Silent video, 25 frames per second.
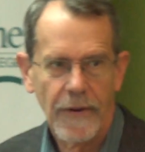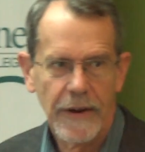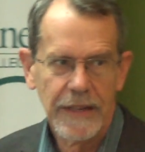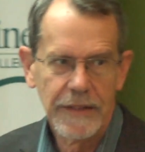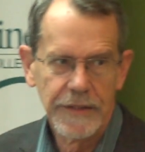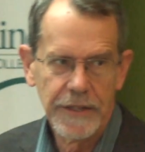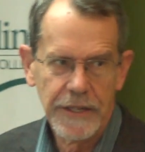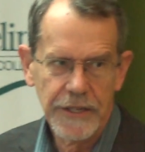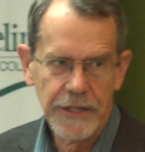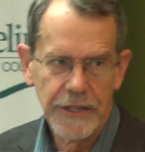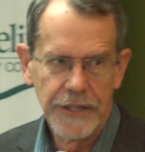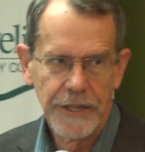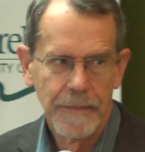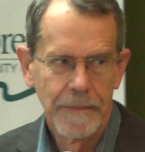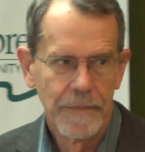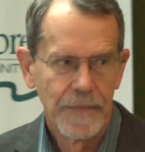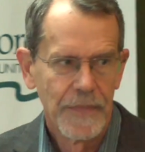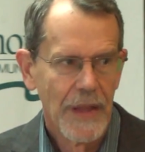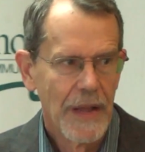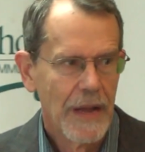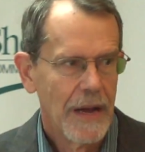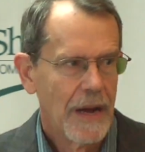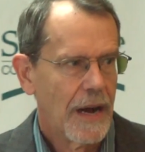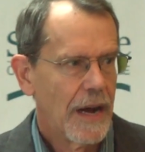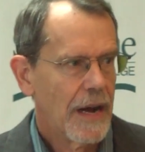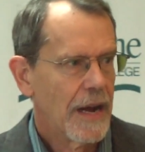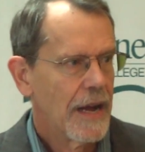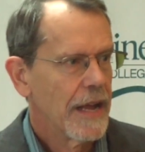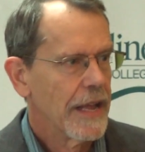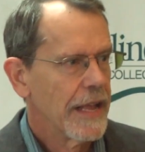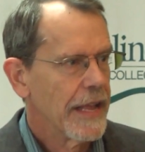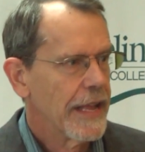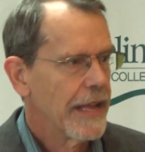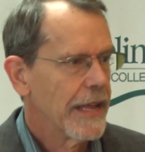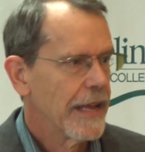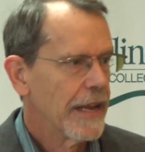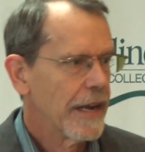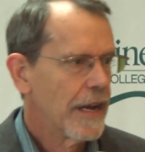Francis, uh,
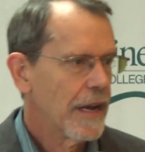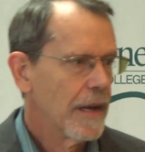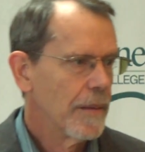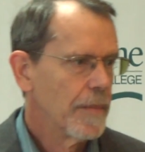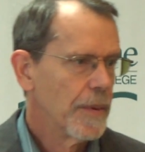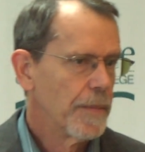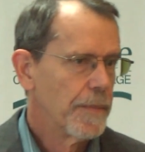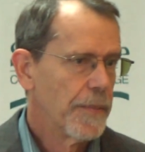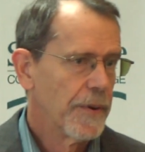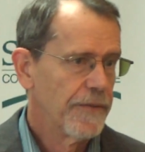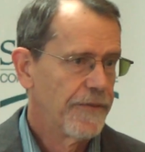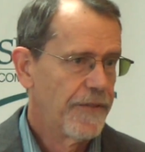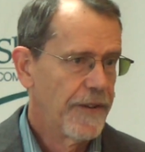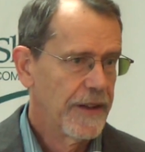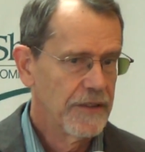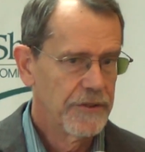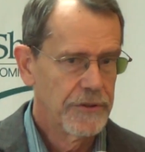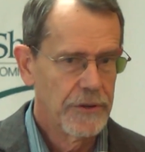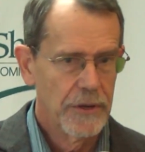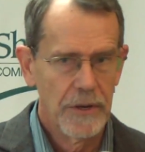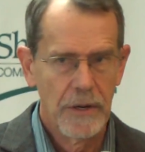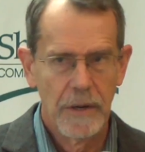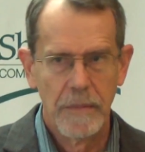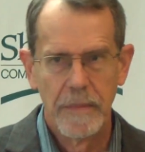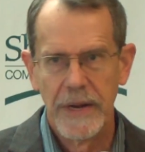and I'm a professor